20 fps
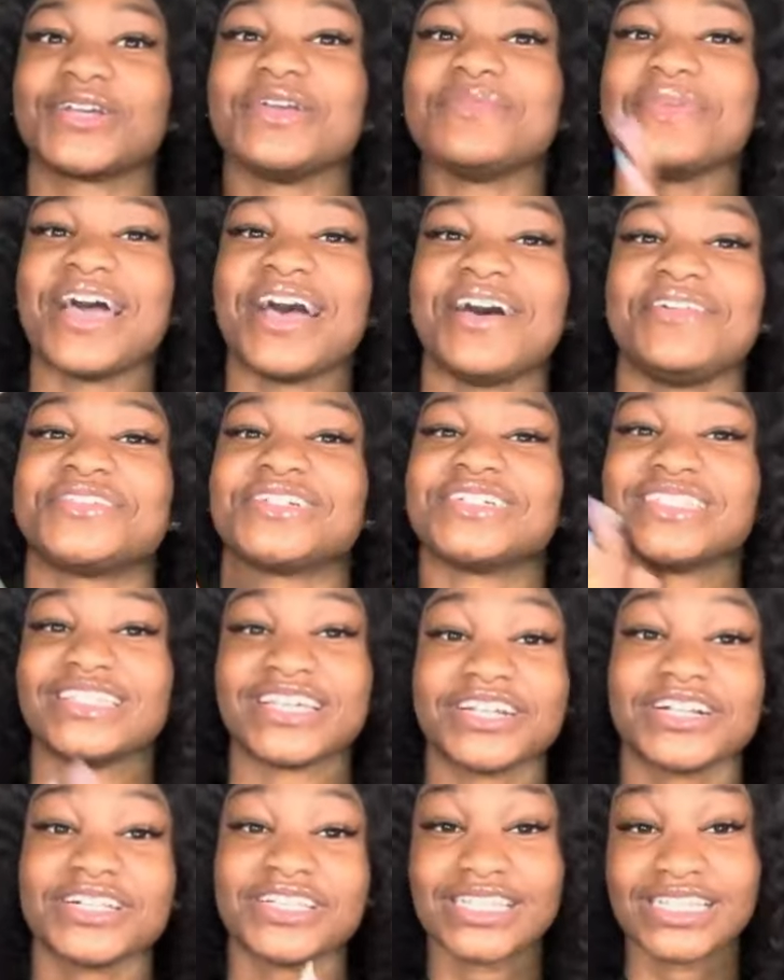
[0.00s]
after
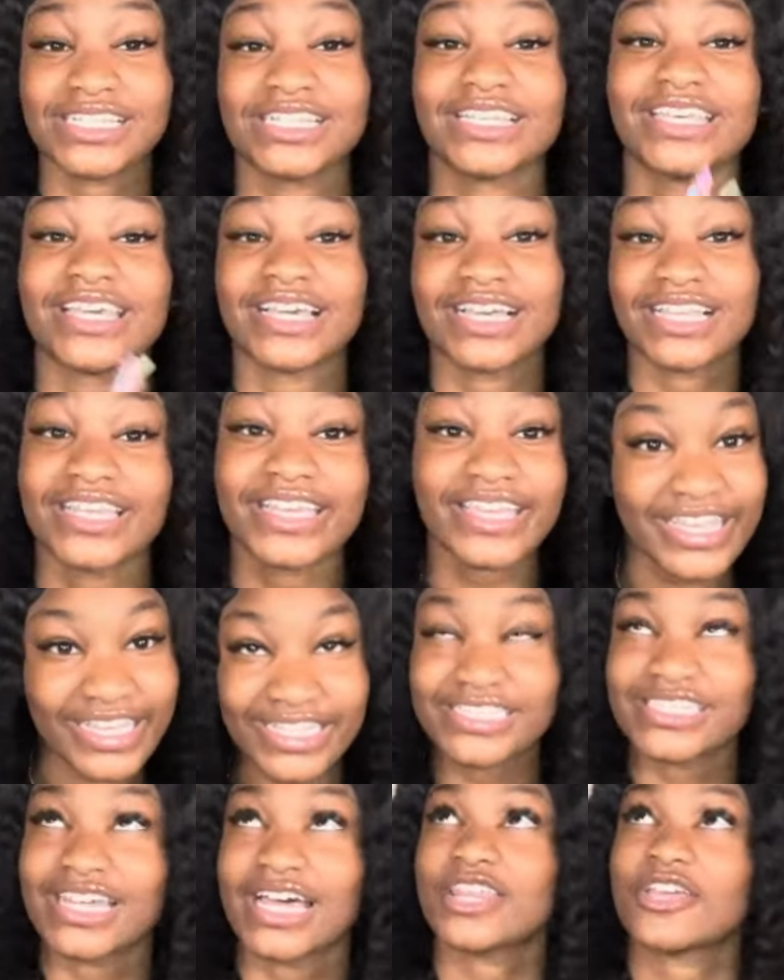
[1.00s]
literally killing
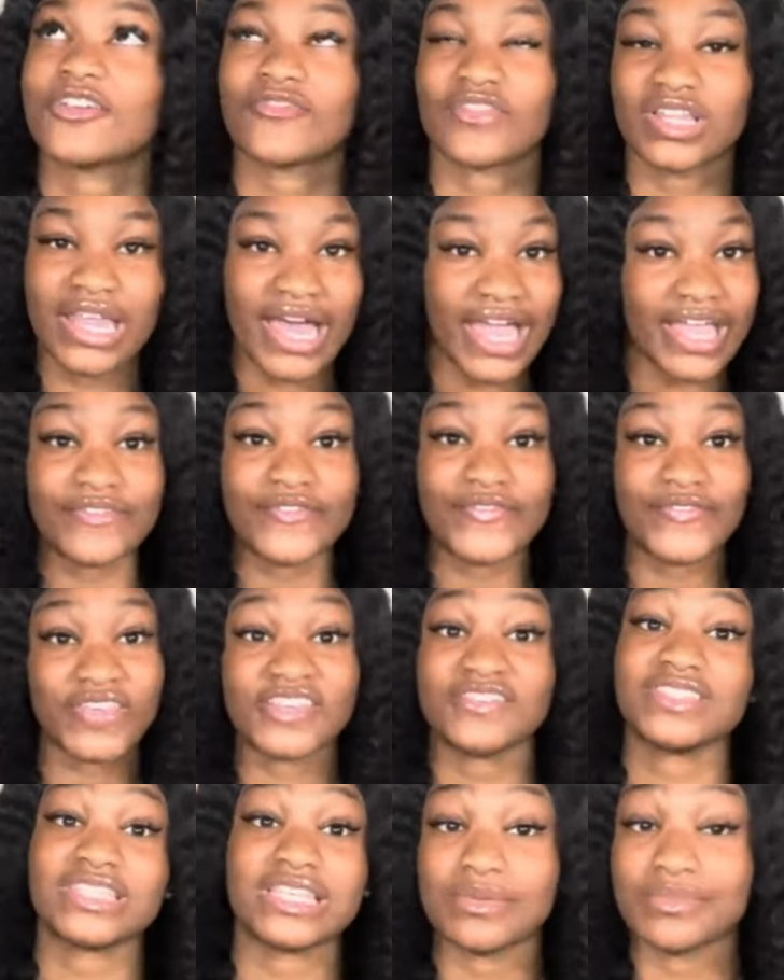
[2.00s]
each other for like
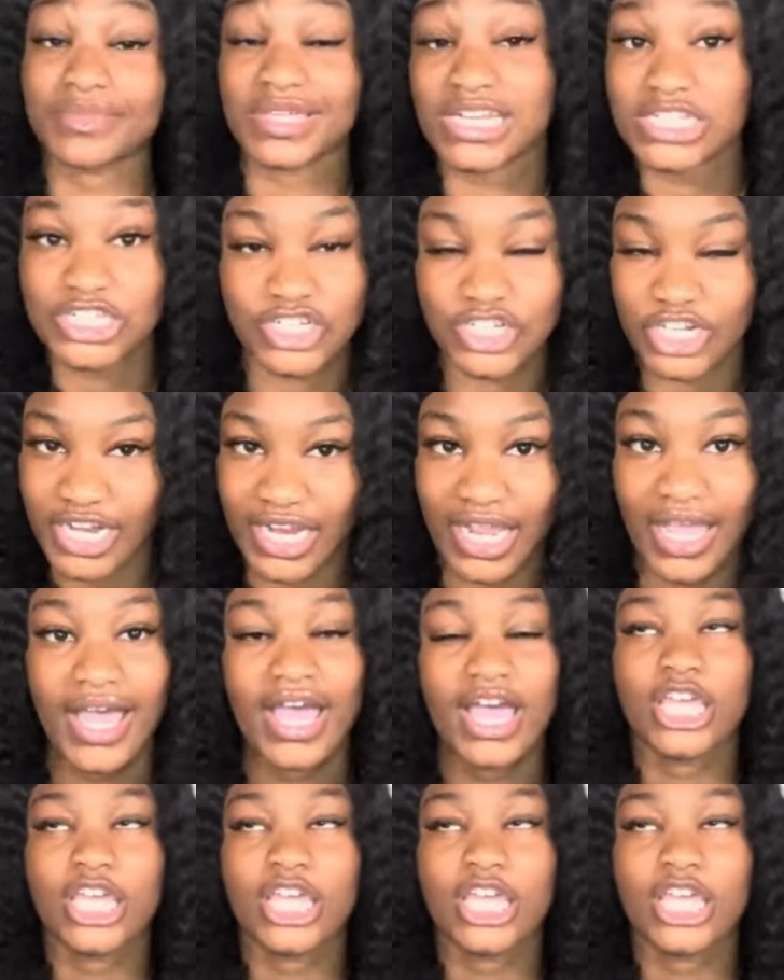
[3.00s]
15 minutes straight?